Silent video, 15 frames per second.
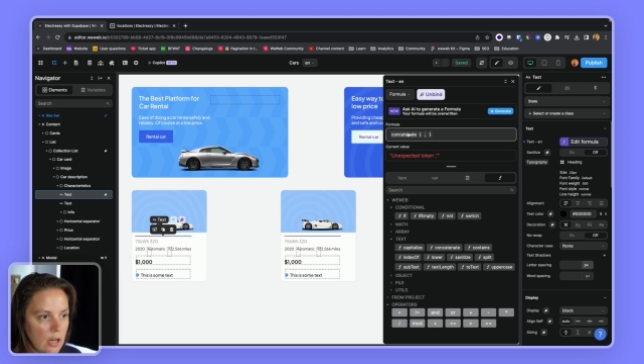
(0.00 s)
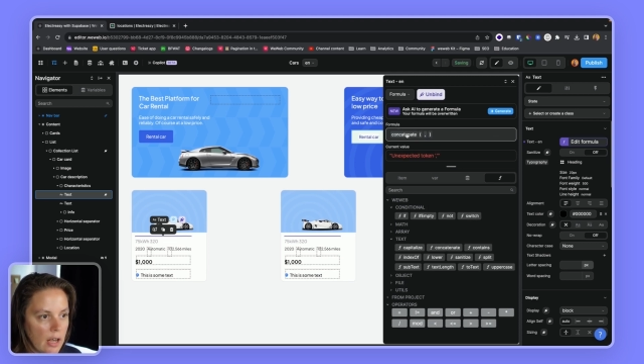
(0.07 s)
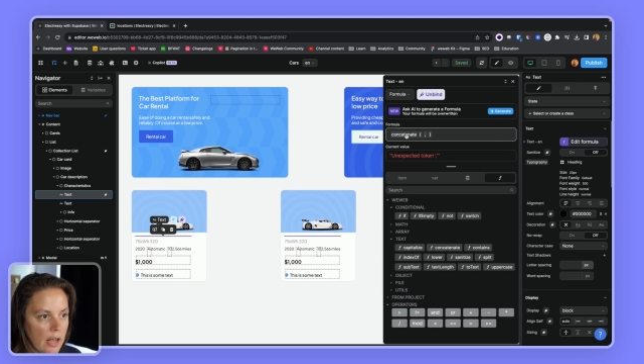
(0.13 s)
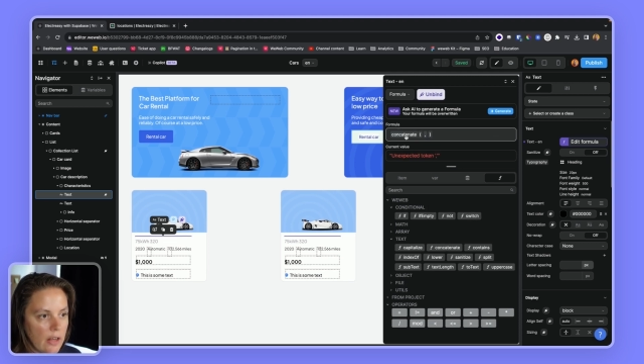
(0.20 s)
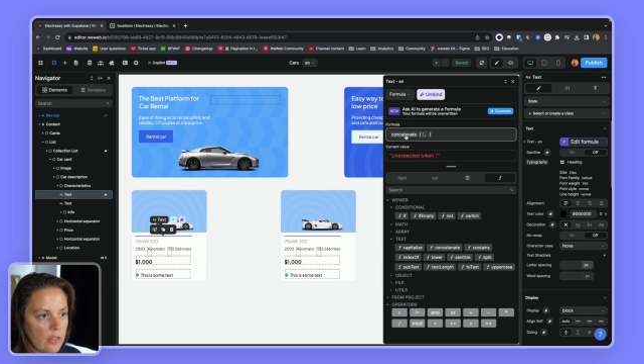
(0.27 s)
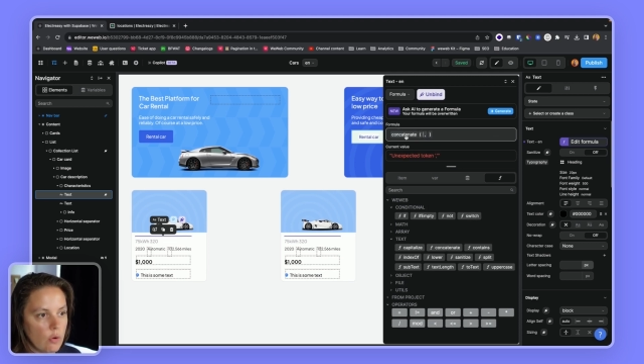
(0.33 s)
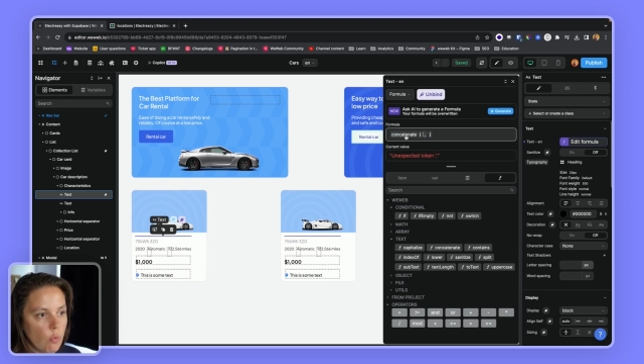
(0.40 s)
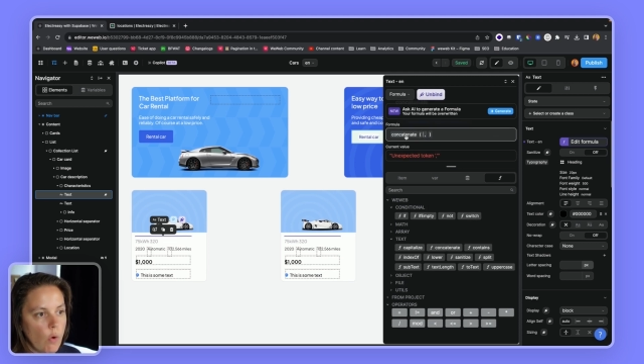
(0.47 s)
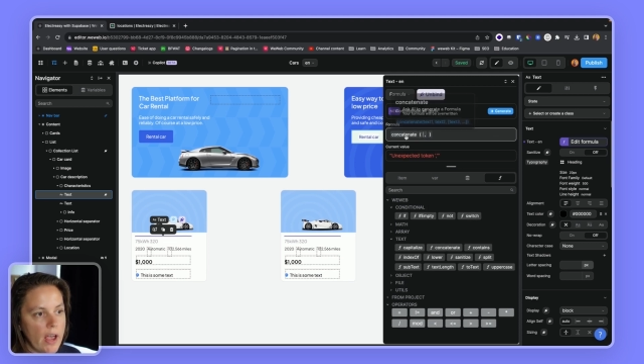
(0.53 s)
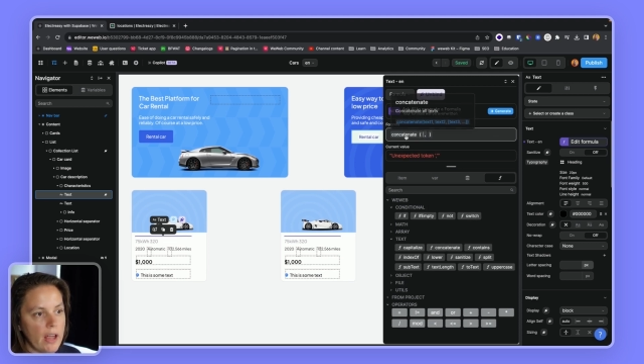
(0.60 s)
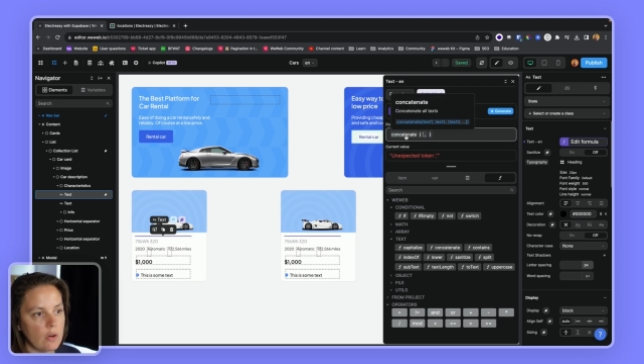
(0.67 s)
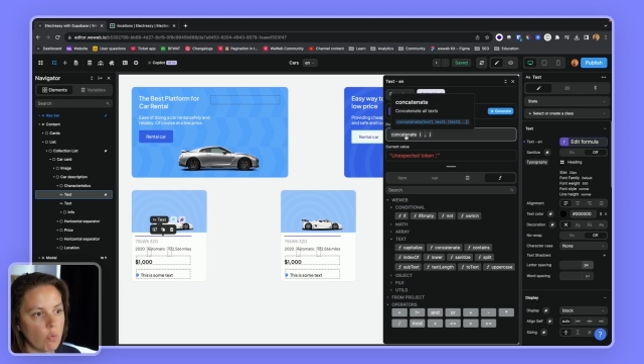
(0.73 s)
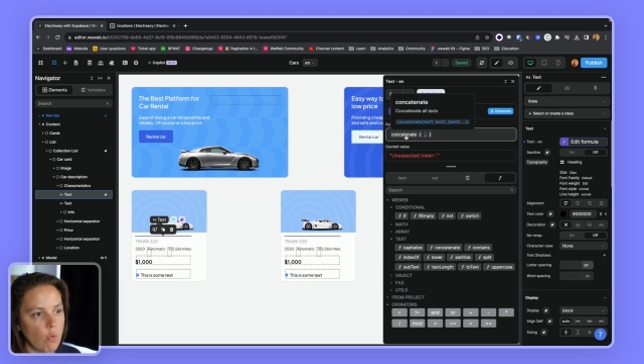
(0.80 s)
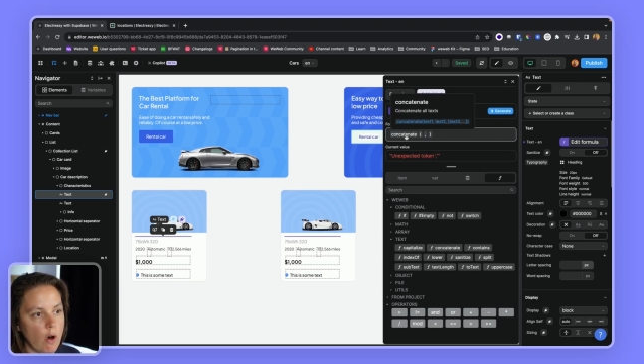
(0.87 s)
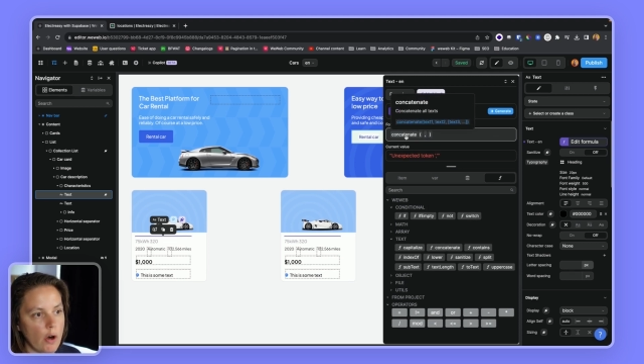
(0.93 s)
And the way
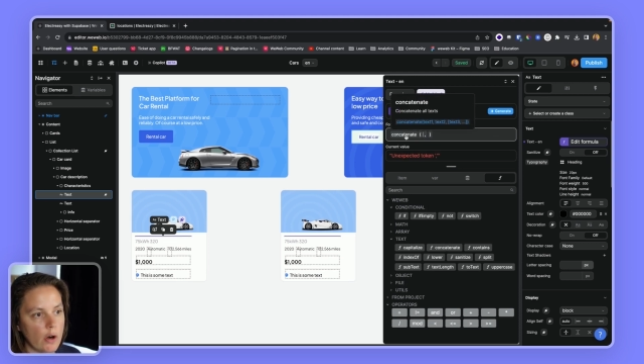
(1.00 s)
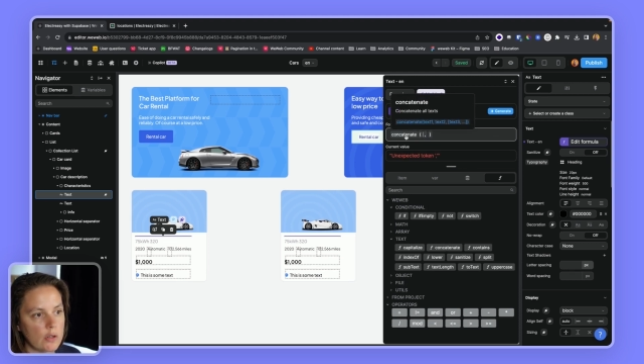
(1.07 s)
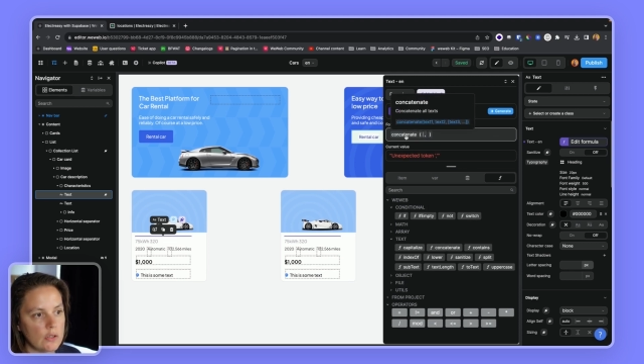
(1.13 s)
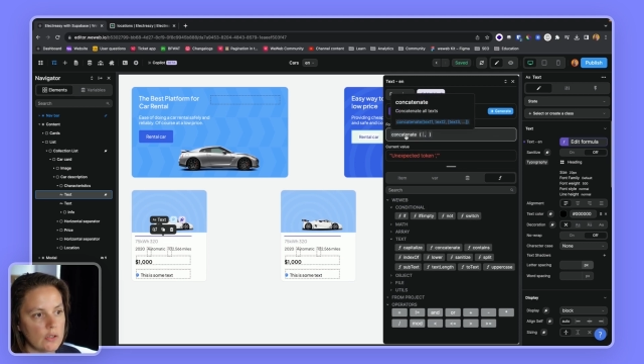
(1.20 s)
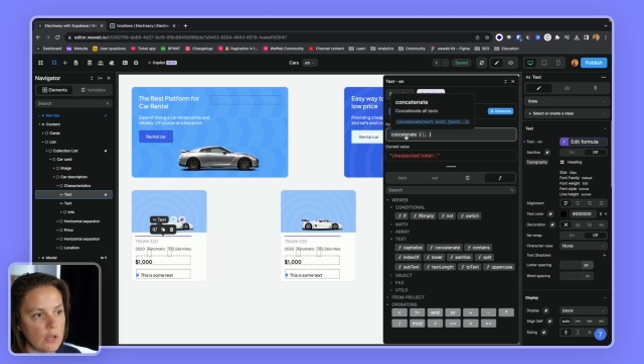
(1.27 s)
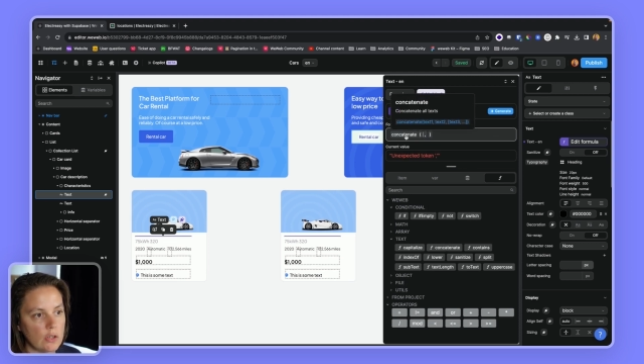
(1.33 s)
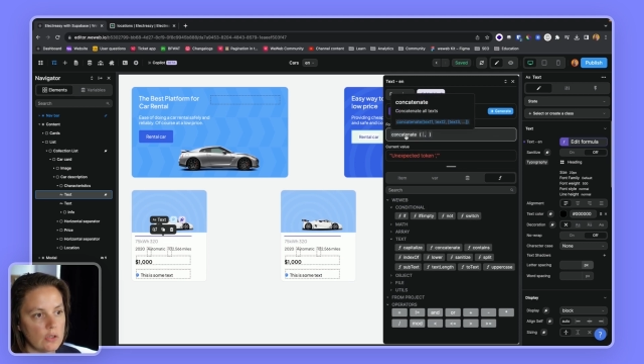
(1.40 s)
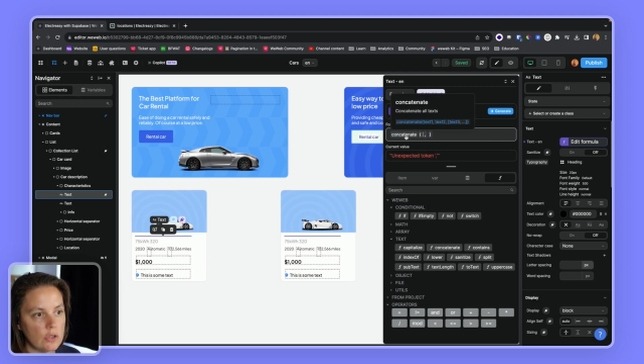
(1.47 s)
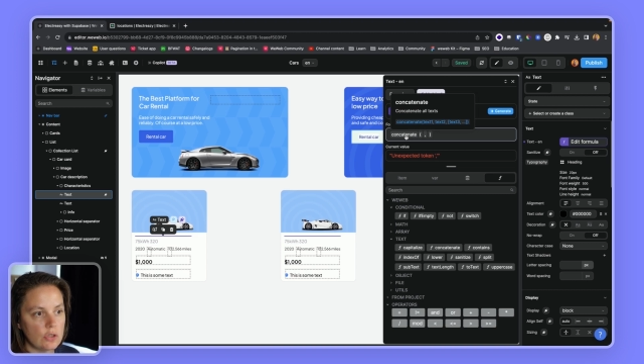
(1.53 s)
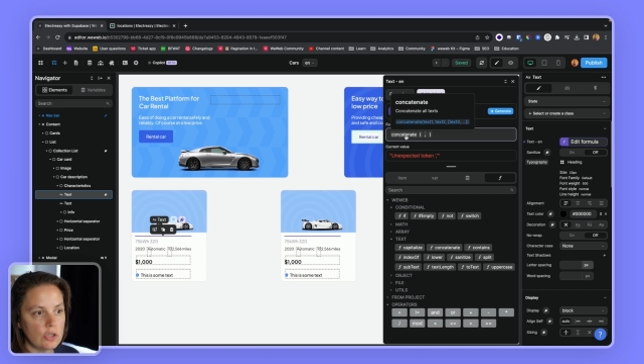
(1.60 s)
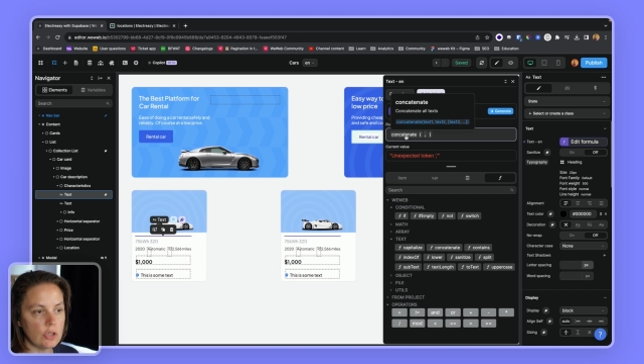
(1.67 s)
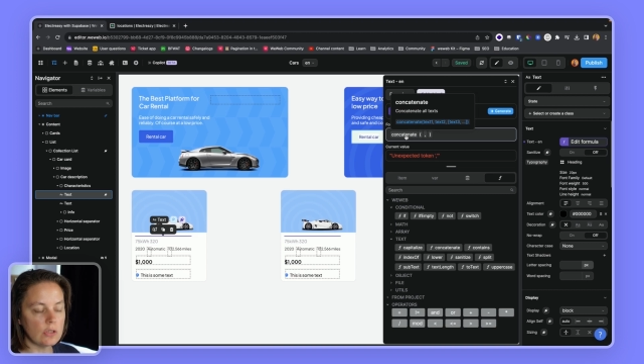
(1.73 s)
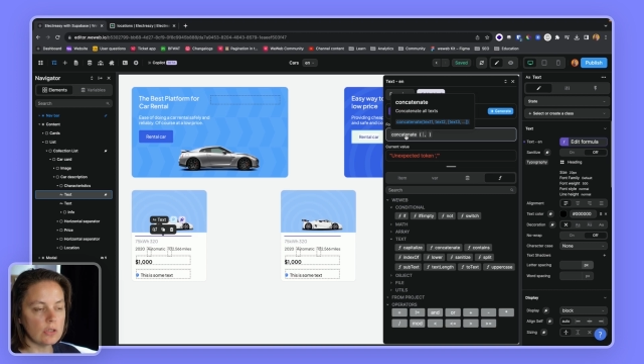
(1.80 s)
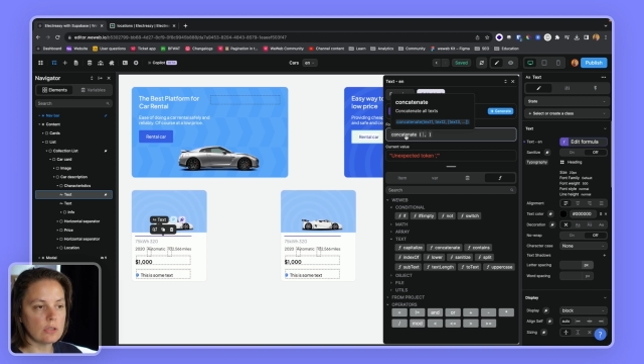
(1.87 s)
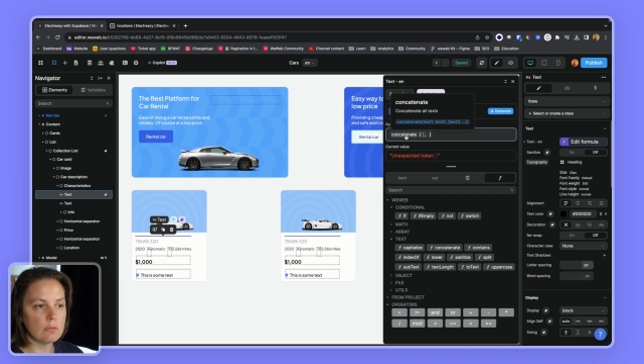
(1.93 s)
it works is you
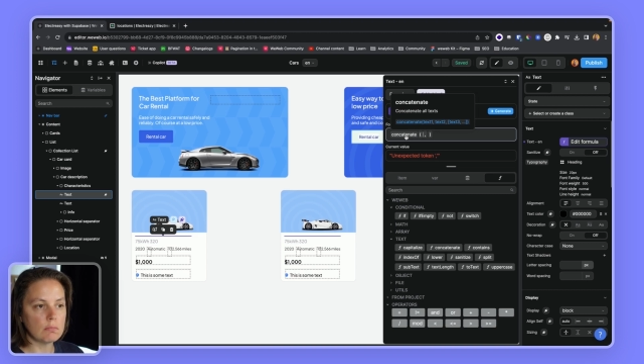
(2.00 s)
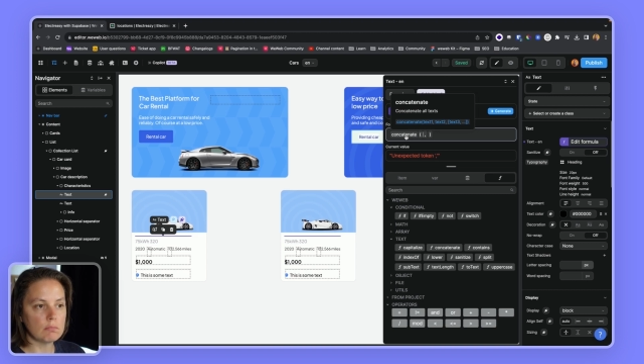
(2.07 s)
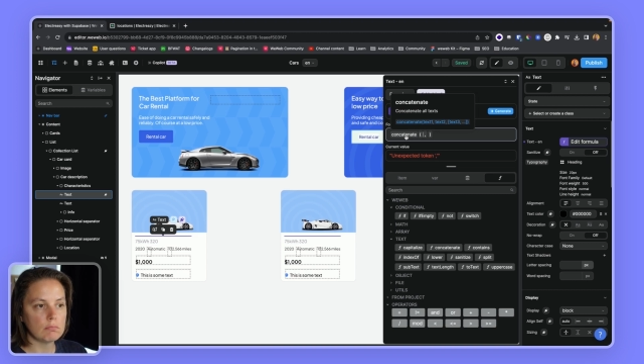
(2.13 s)
just